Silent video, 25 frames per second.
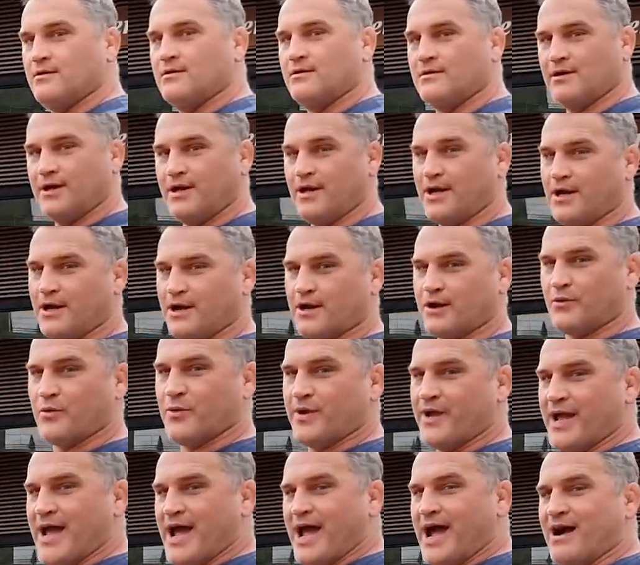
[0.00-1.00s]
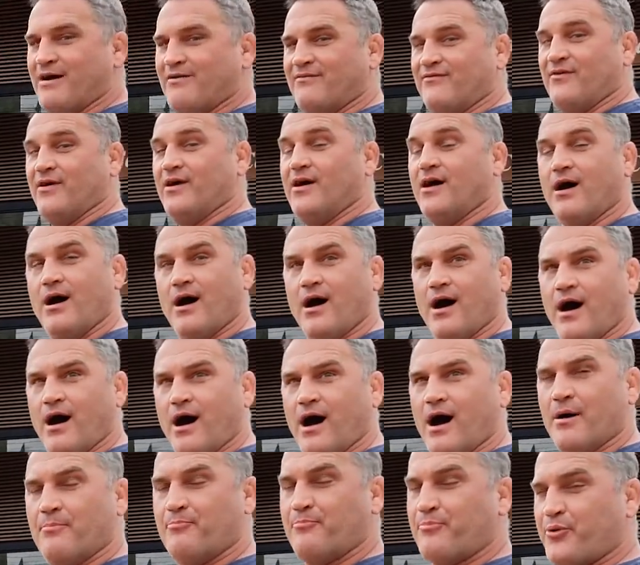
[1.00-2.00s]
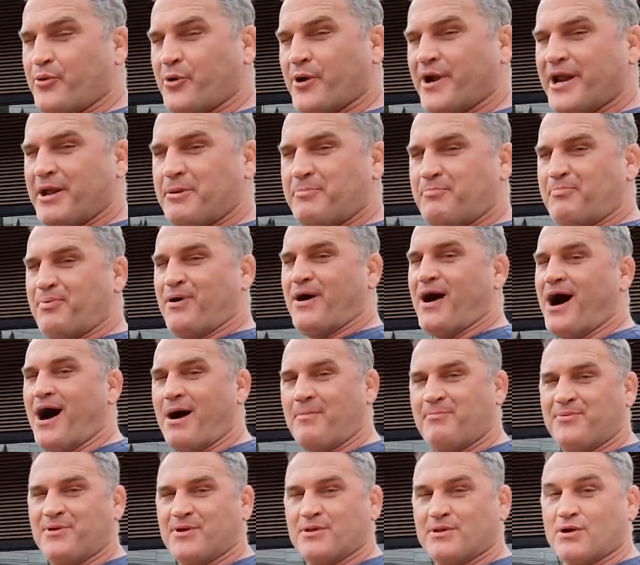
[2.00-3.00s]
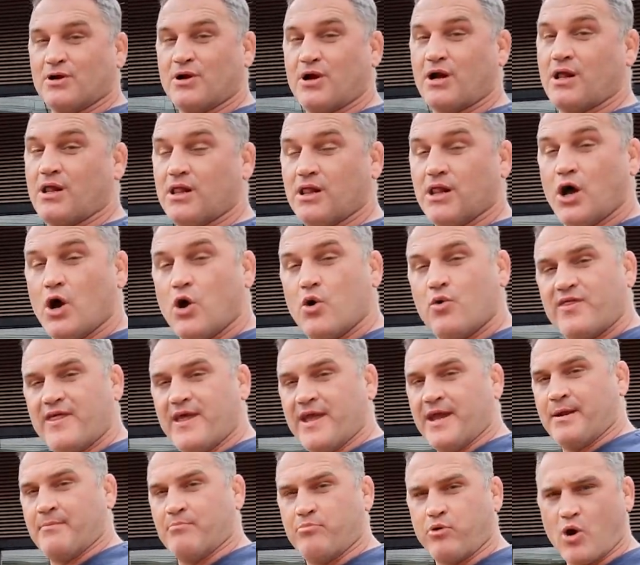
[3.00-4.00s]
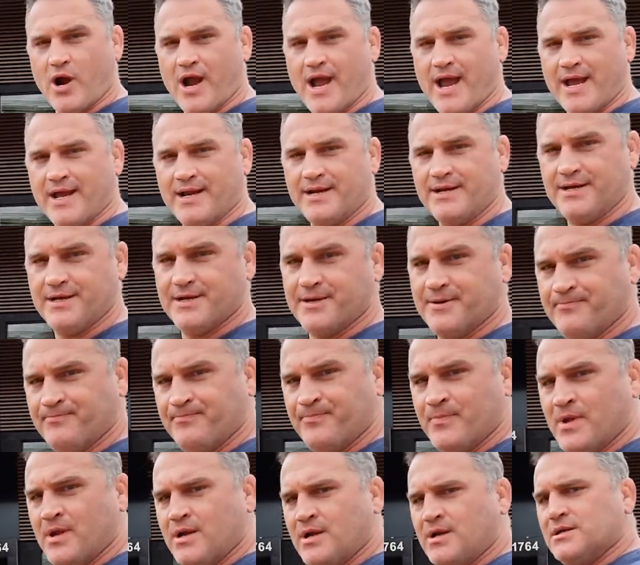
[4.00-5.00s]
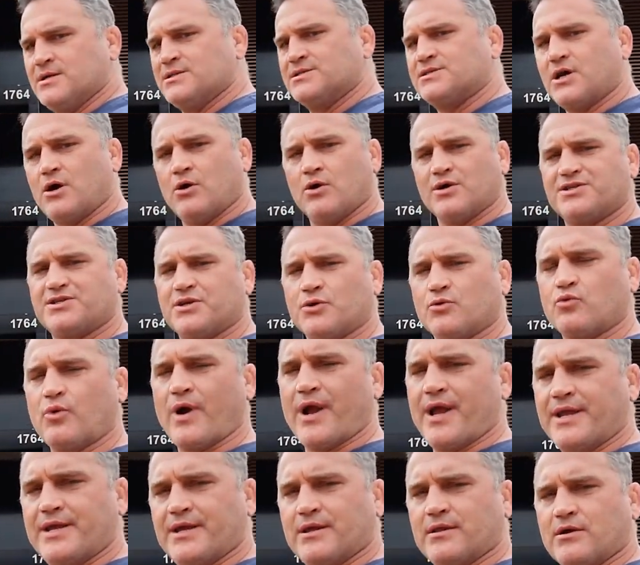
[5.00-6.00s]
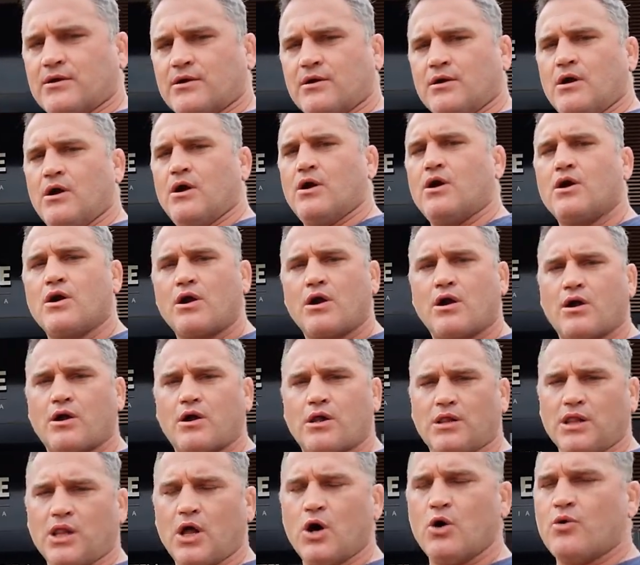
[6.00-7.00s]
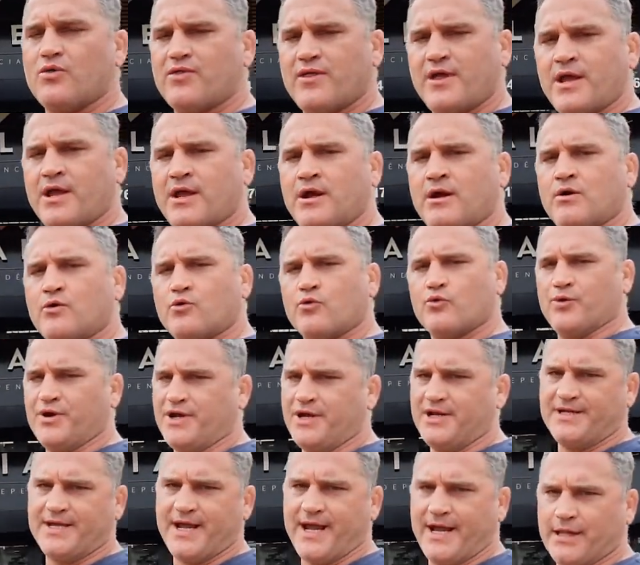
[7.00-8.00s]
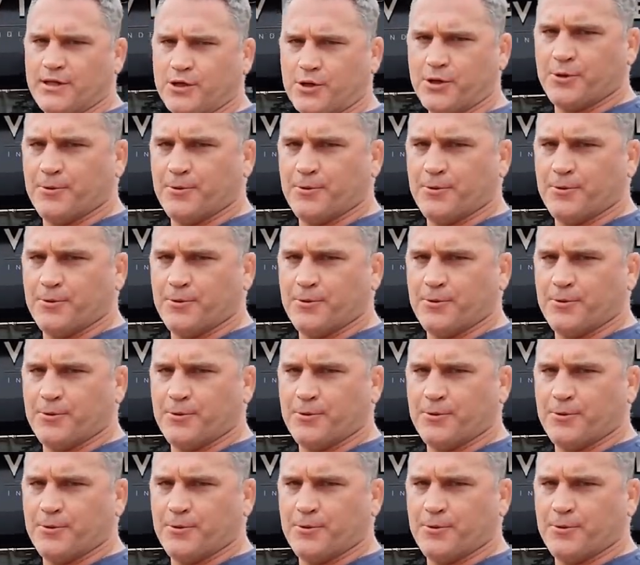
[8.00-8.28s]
Here we have a pretty popular clothing brand. So it's a regular clothing retailer.